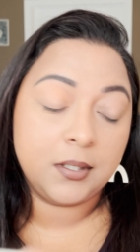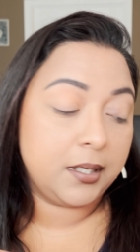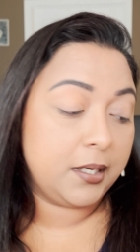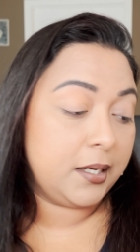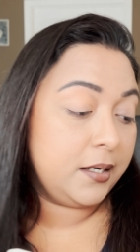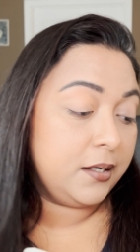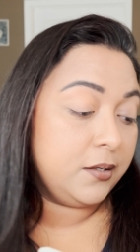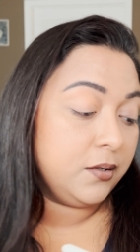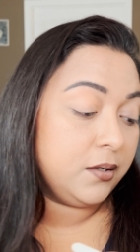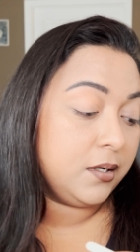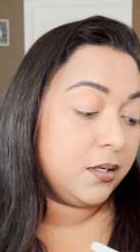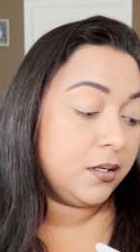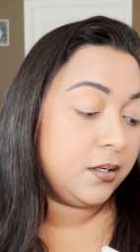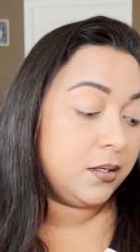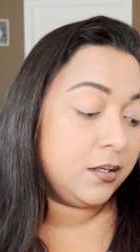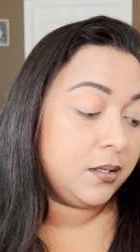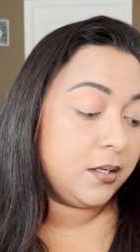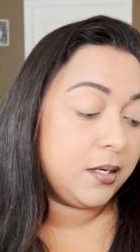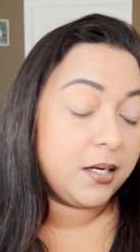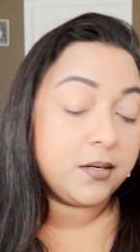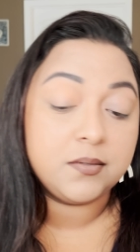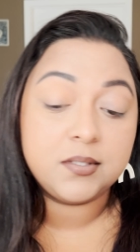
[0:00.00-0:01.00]
and look
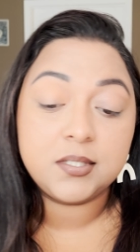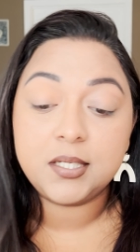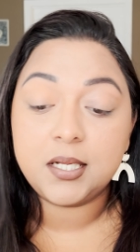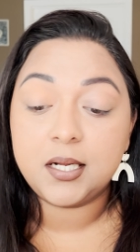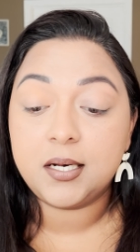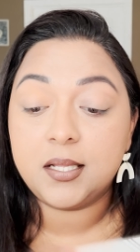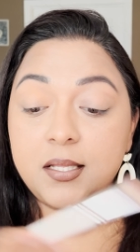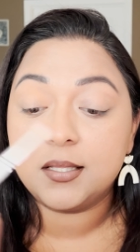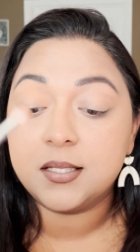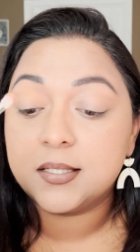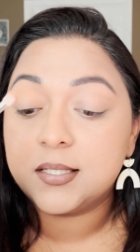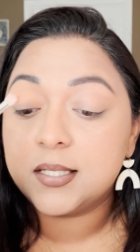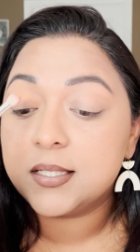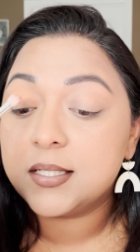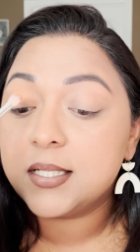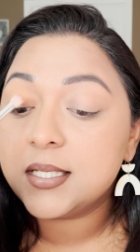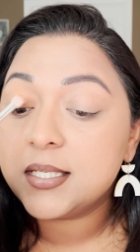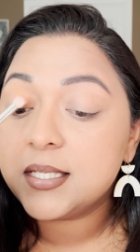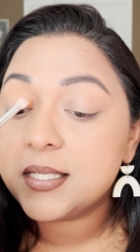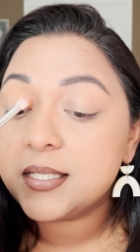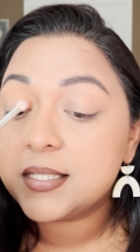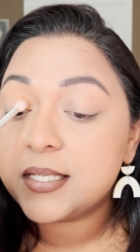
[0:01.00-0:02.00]
how stunning this is
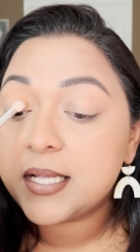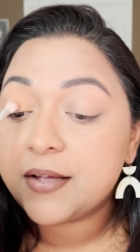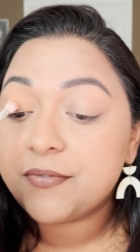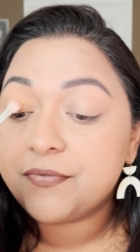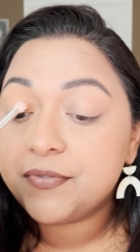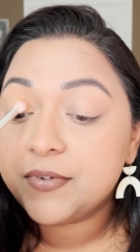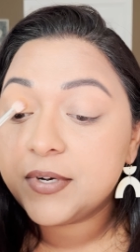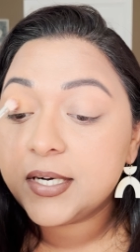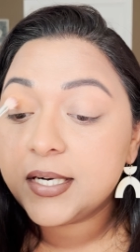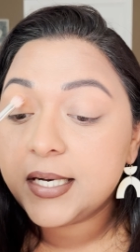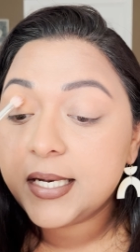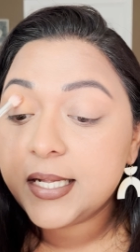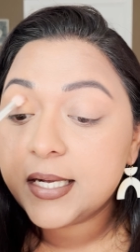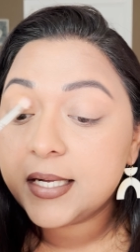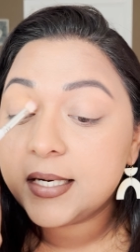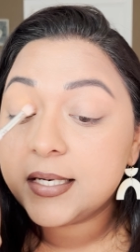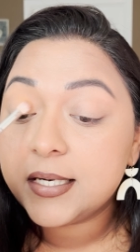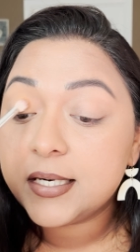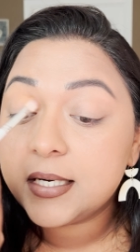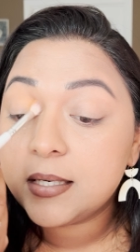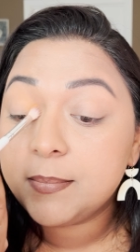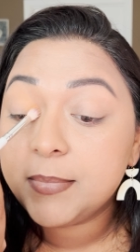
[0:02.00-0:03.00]
this is definitely a
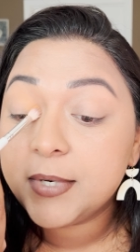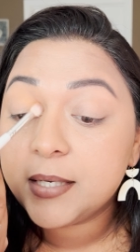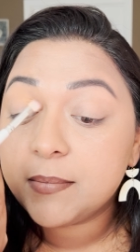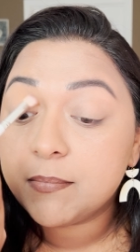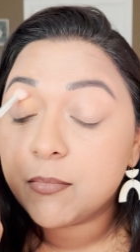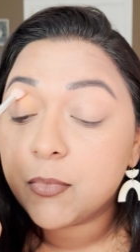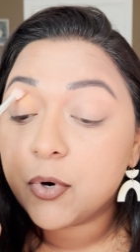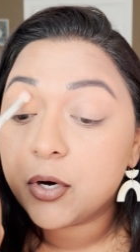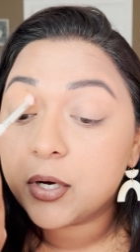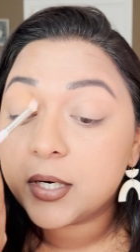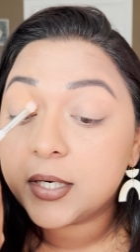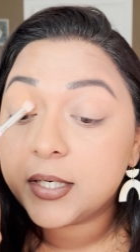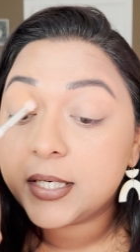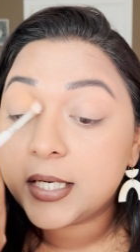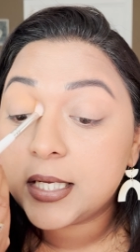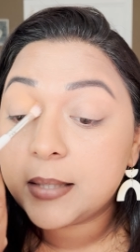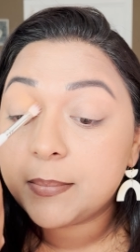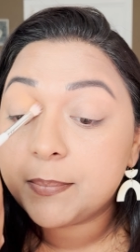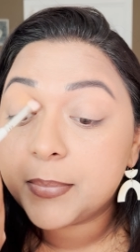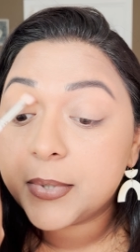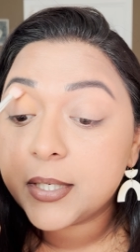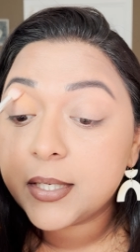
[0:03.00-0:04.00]
little bit more
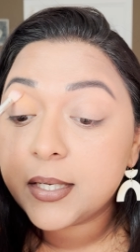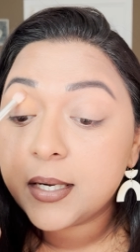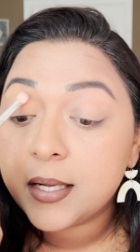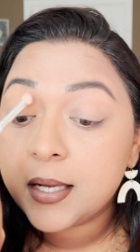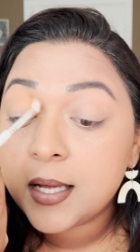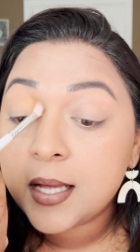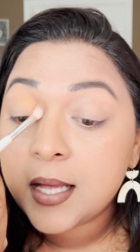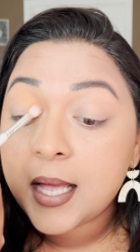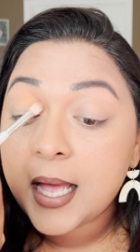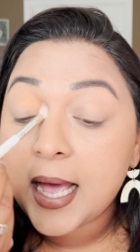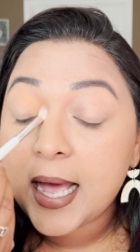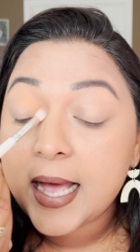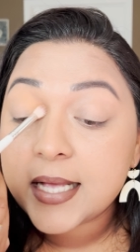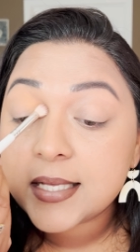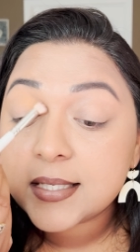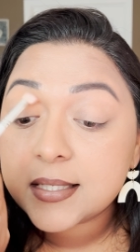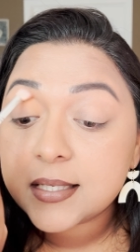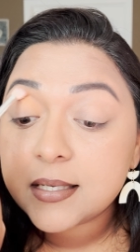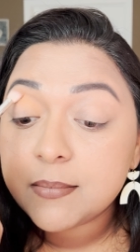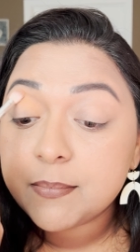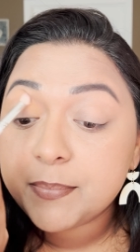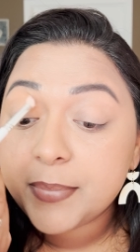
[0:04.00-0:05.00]
deeper as
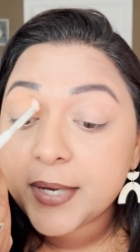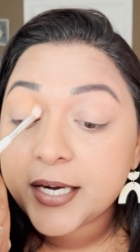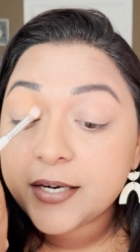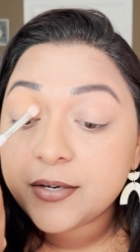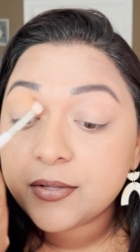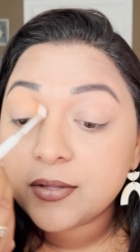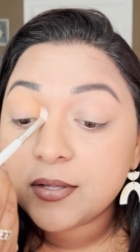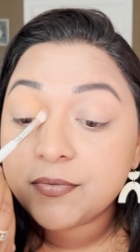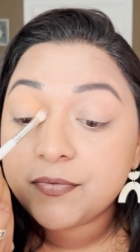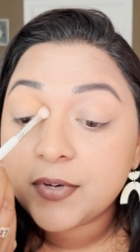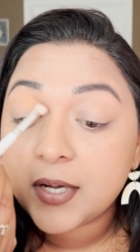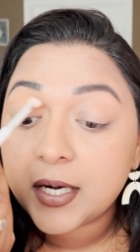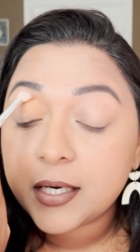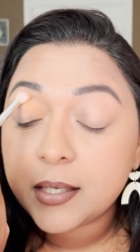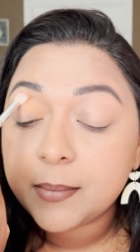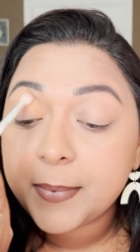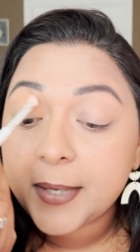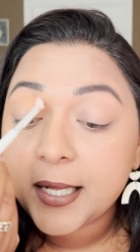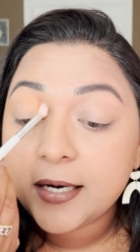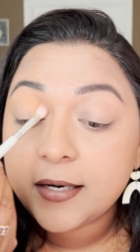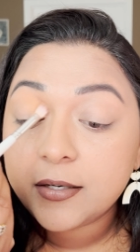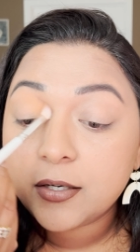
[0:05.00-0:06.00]
compared to the flutter
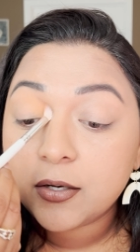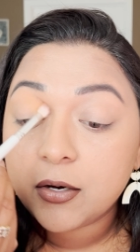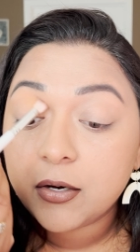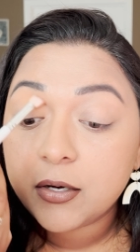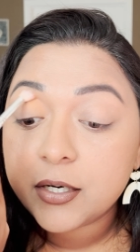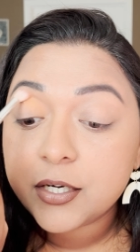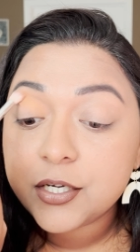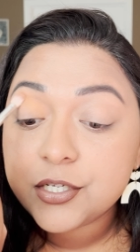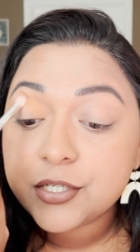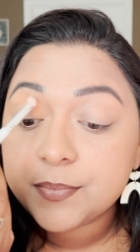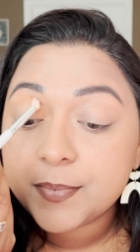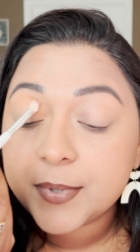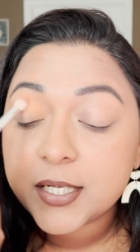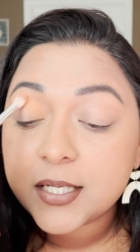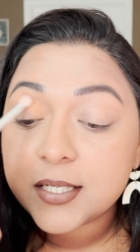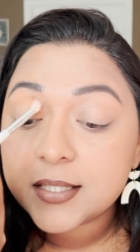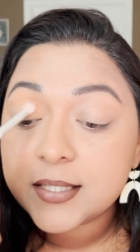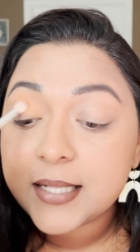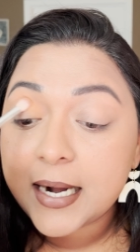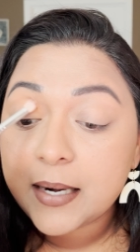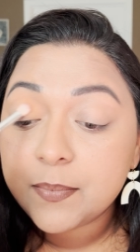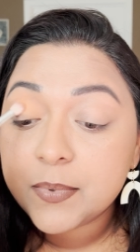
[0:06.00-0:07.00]
palette orange because
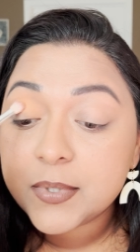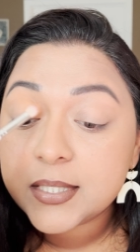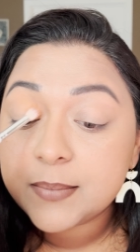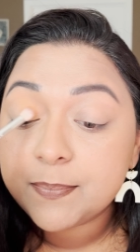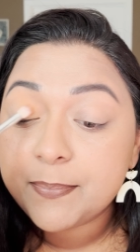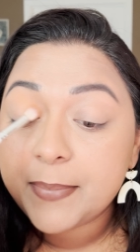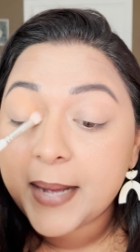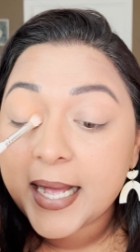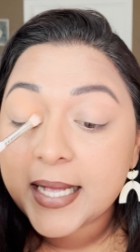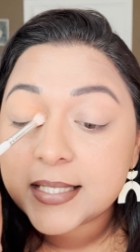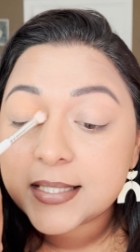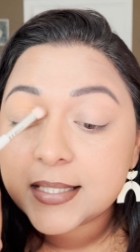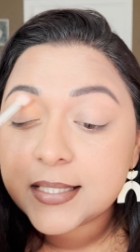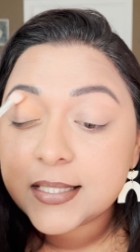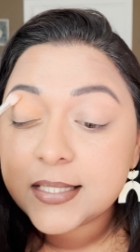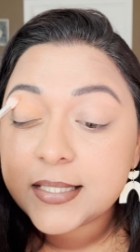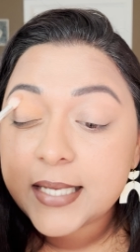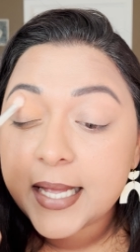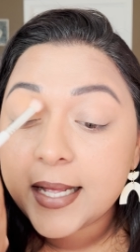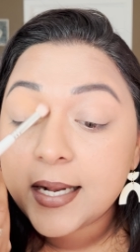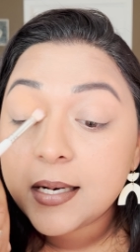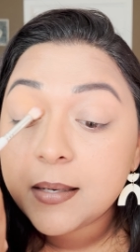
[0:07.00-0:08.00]
that was
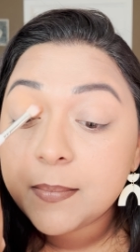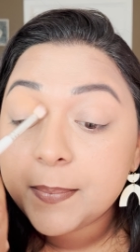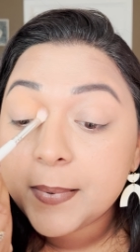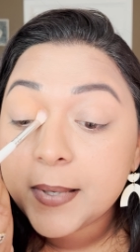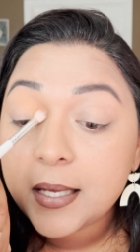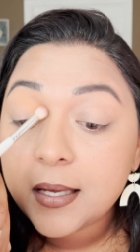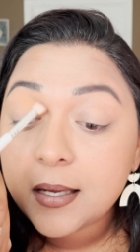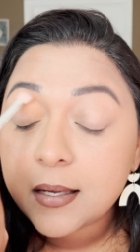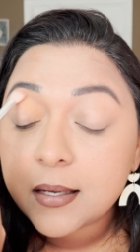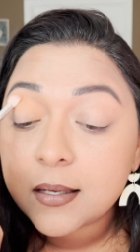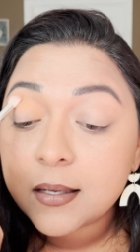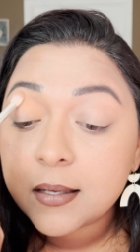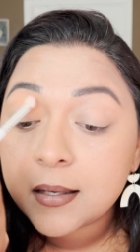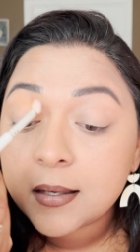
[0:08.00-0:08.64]
pastel pink